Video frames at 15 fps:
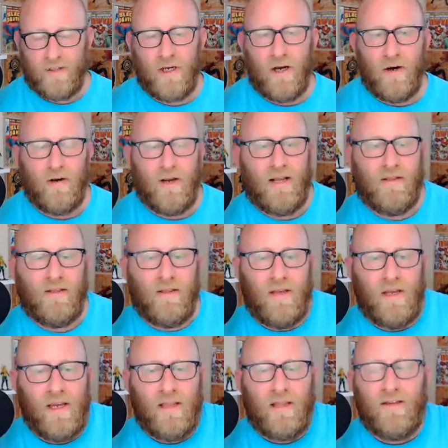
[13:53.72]
So in
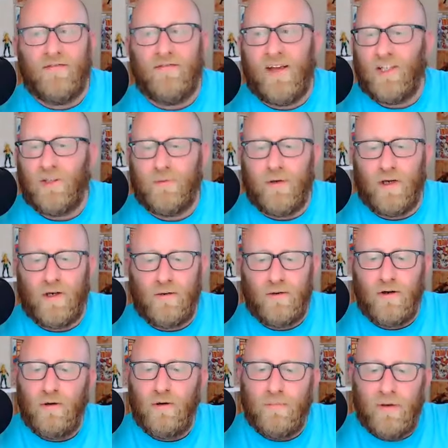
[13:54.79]
the Facebook
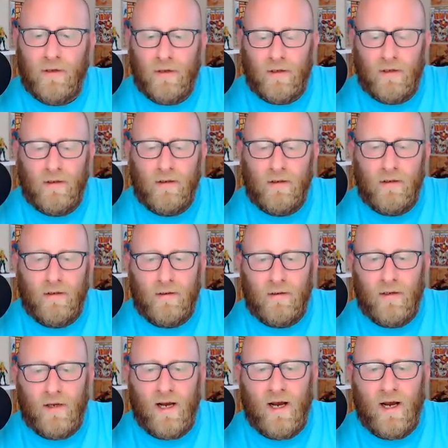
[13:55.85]
group,
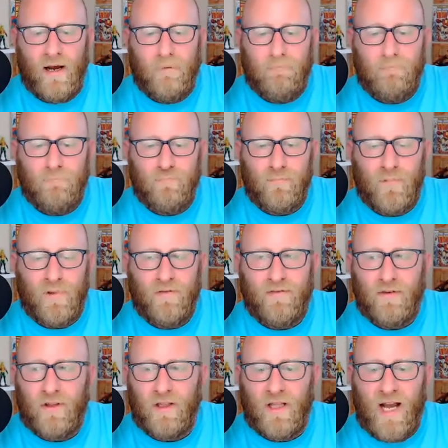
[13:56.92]

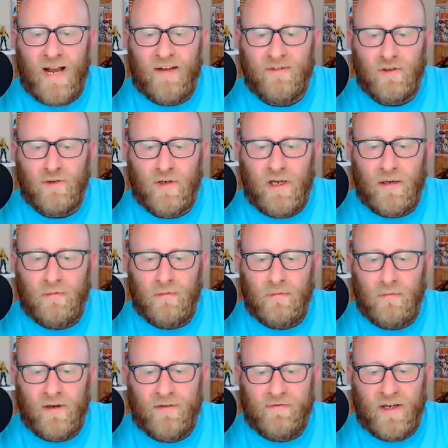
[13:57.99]
for the live stream,
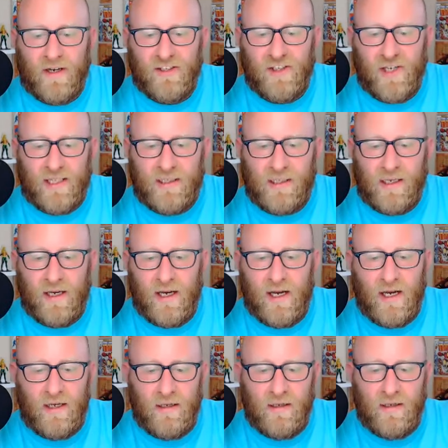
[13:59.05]
my friend
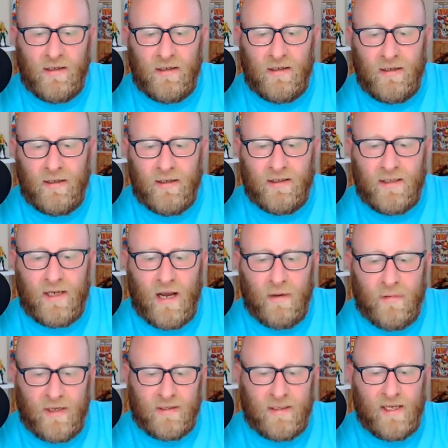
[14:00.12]
Jessica is
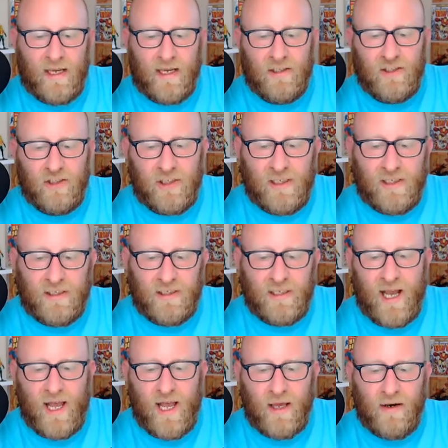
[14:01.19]
commenting, and she
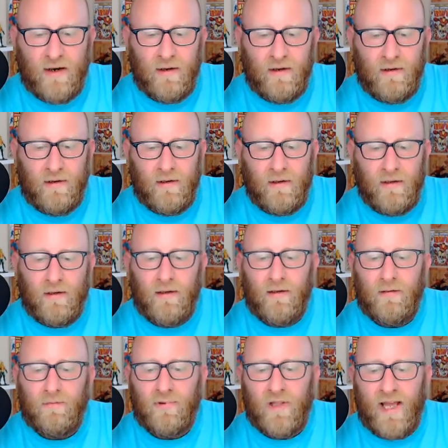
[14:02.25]
said,
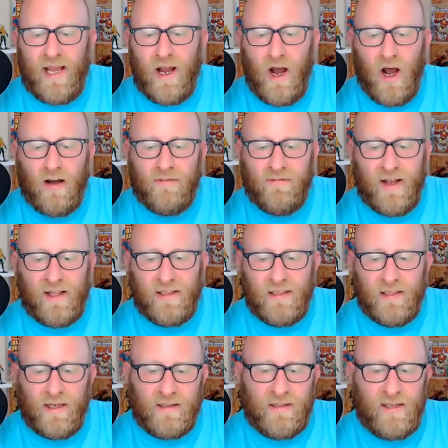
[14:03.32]
play offense, not